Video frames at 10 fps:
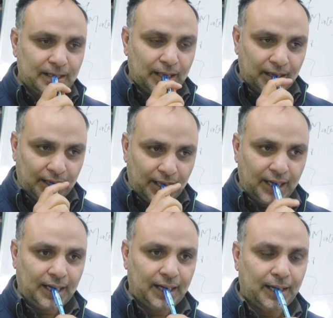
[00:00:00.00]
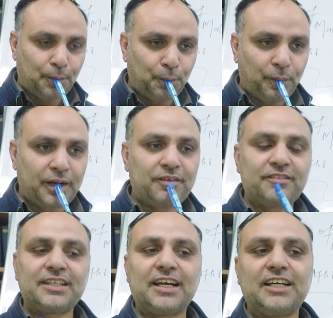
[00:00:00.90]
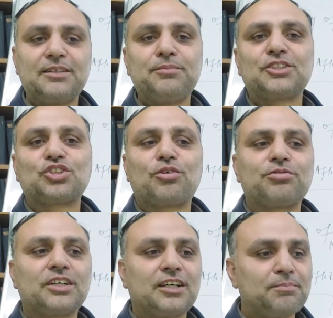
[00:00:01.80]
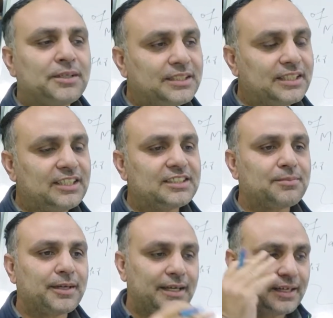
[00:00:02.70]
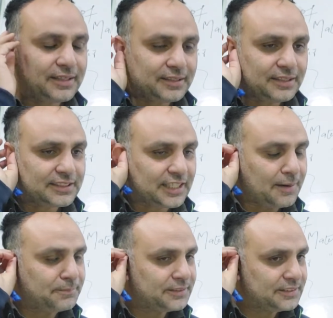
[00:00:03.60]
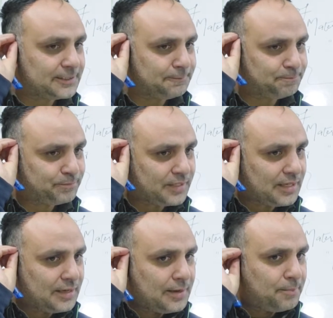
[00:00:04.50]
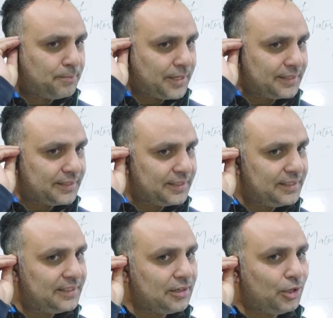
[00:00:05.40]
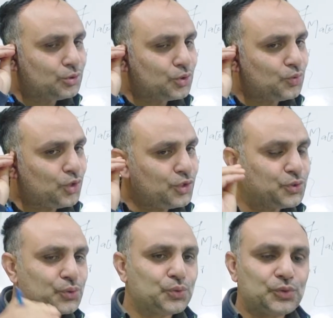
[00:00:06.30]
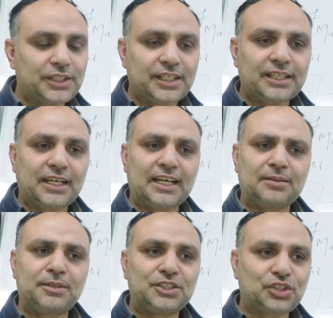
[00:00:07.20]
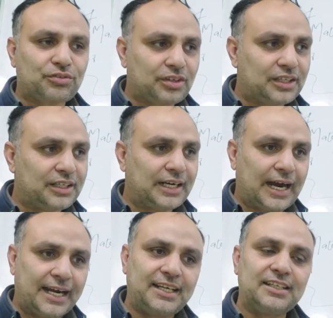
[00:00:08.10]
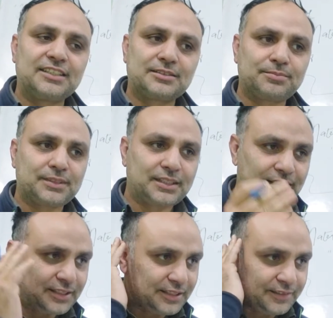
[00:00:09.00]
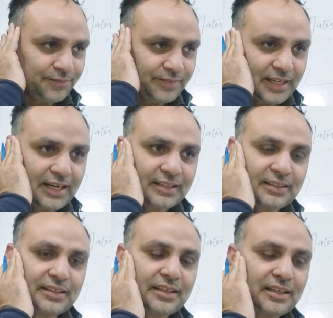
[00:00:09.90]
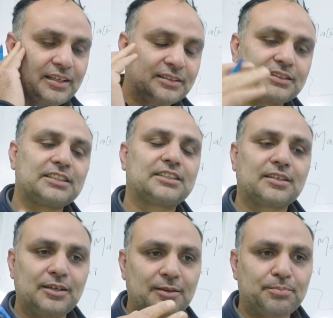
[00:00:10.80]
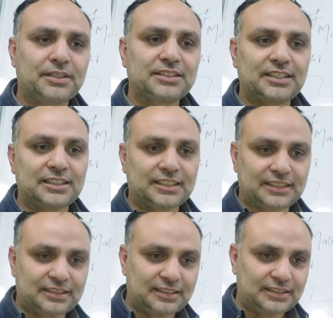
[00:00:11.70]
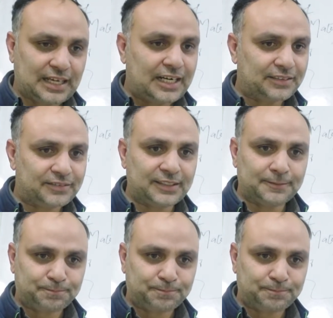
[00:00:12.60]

in some with the heading mix of materialism and skepticism, but he also wants to take elements of idealism and just present it that way.